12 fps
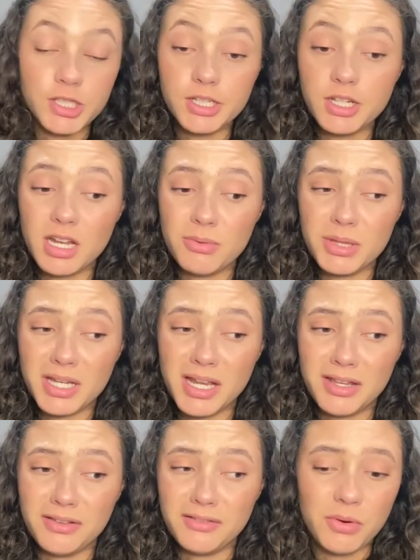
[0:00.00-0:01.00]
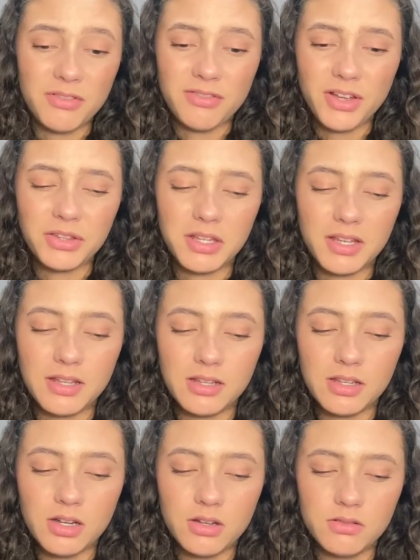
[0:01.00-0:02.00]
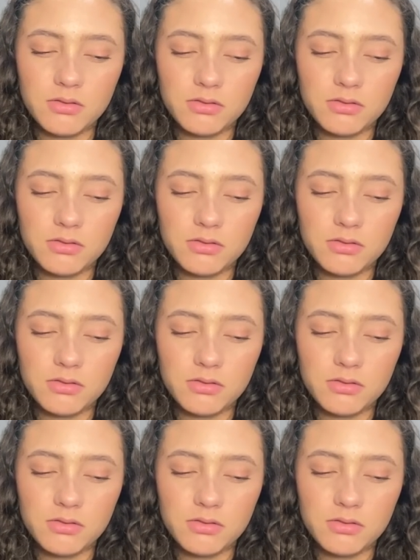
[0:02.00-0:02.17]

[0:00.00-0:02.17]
Didn't cut it with a knife or felt it, you know?